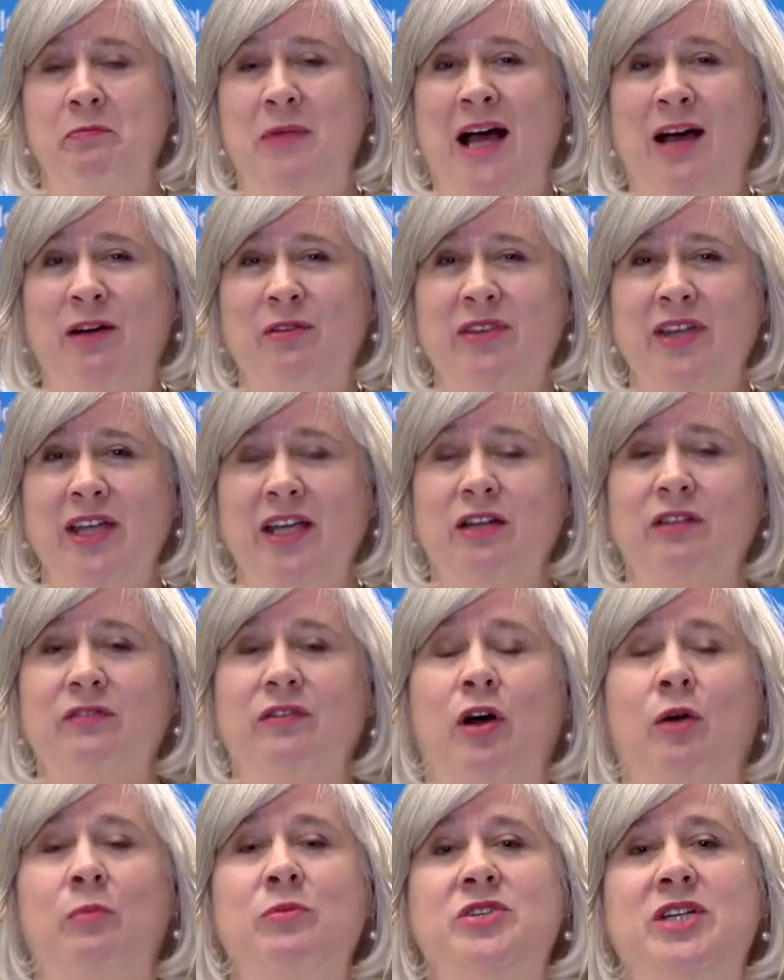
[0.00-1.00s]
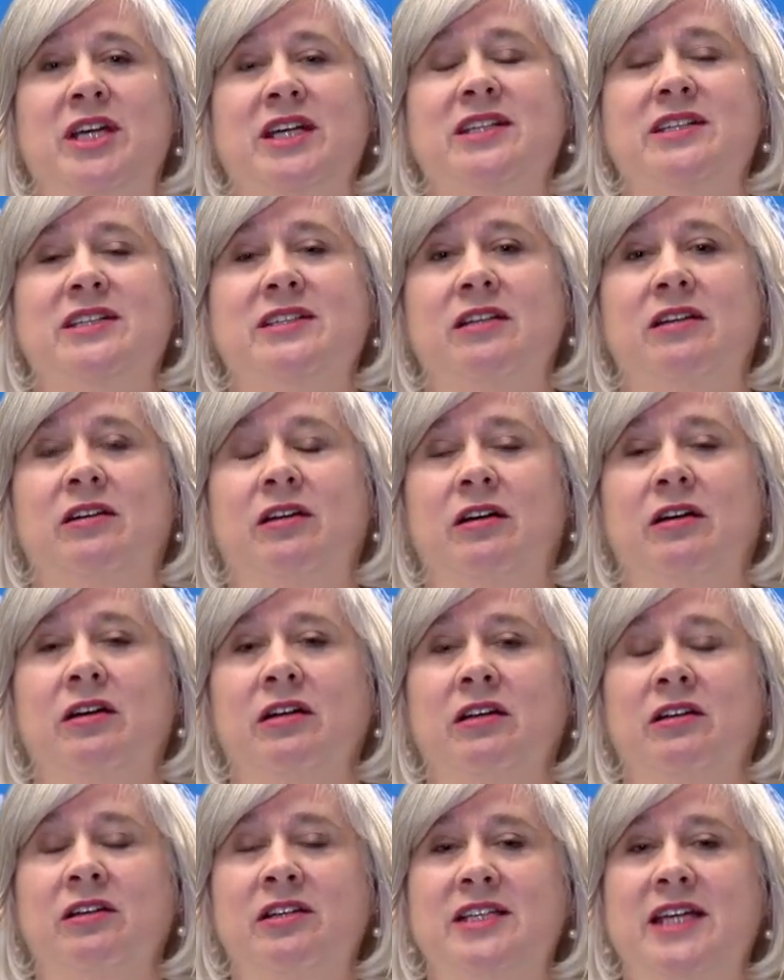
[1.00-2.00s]
mouthing of objects
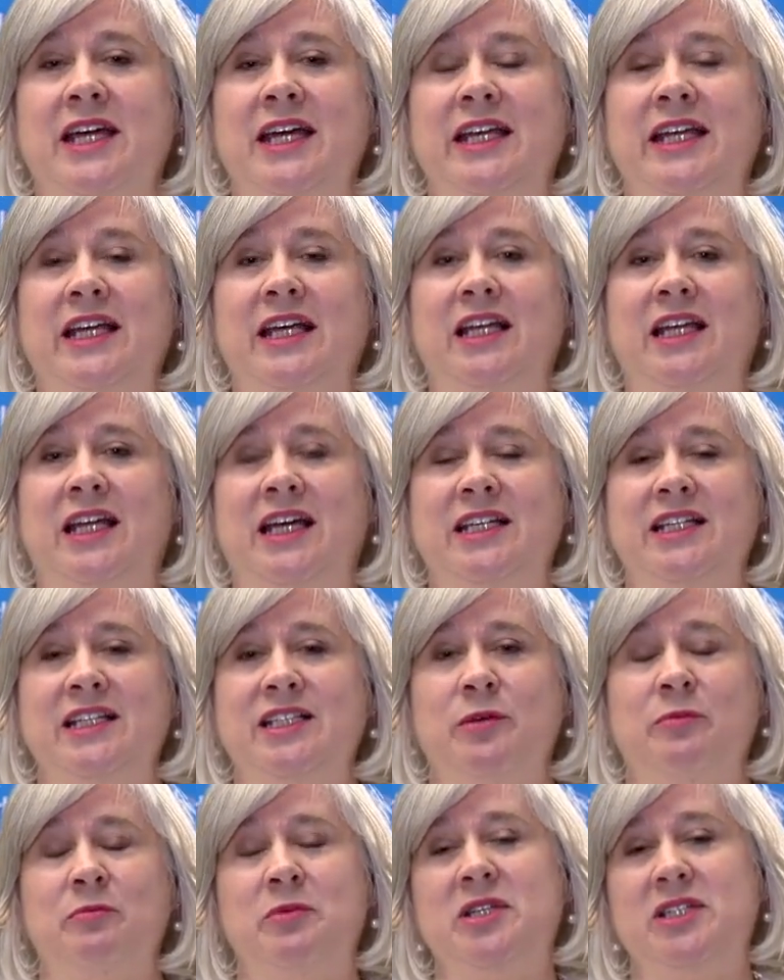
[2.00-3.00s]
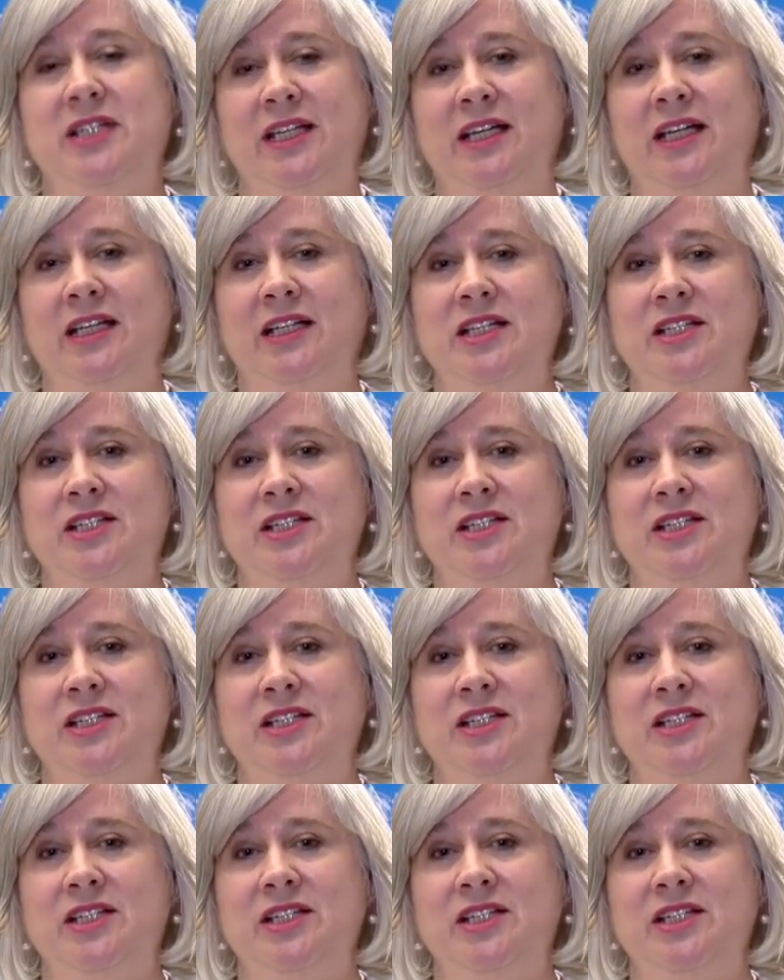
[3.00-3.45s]
containing lead is a particular